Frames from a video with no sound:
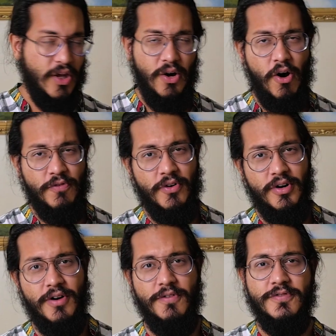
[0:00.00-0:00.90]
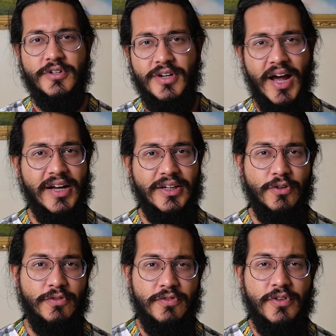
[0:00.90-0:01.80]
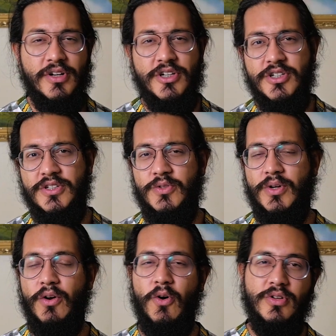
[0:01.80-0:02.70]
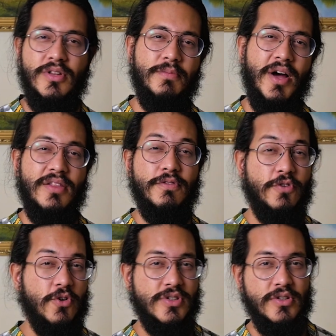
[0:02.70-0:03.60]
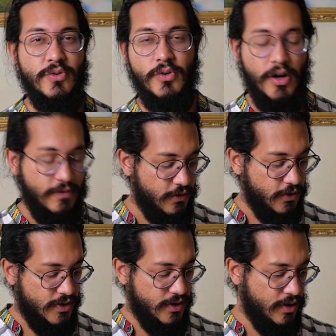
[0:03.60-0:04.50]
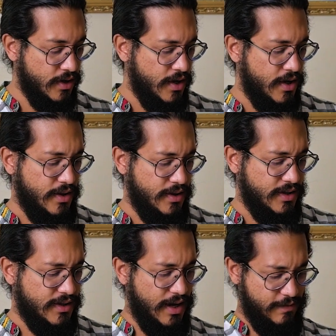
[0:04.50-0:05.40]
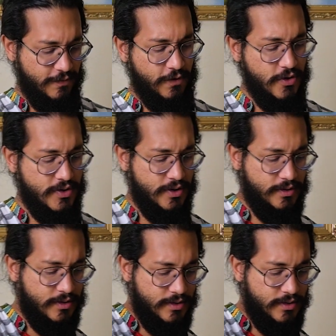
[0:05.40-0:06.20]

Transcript: they offer a variety of different dishes. You can order them either frozen or unfrozen. These came frozen.